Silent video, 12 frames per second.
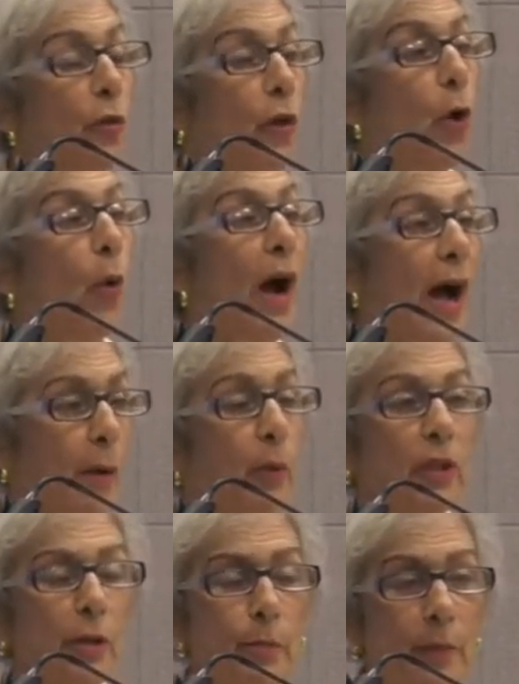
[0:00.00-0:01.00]
although I
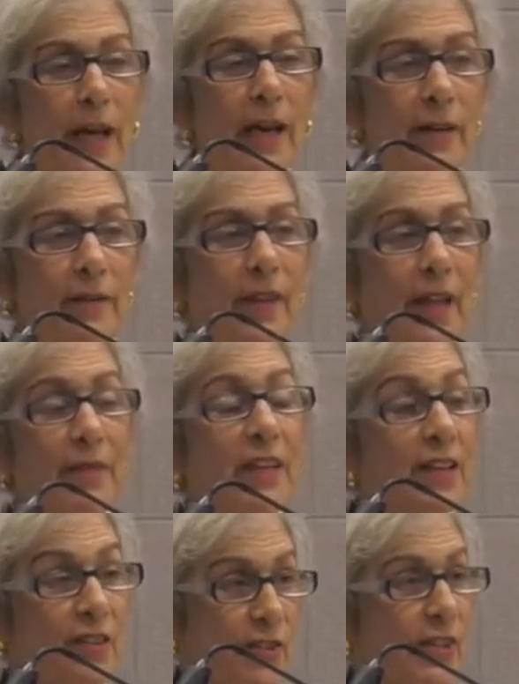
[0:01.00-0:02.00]
will admit that
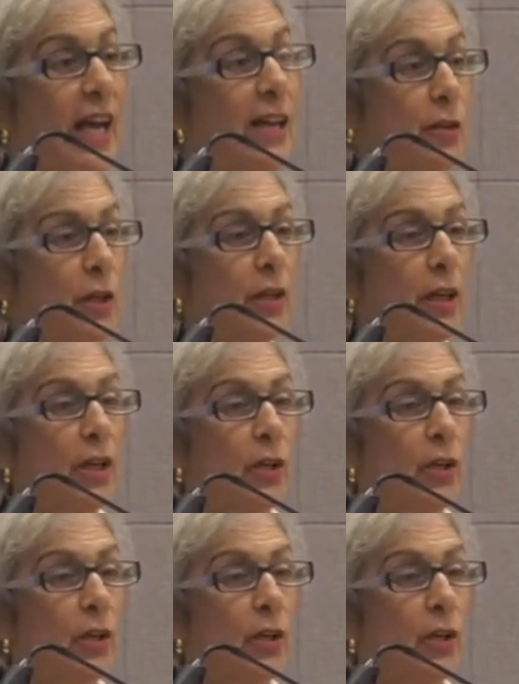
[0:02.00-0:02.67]
the extent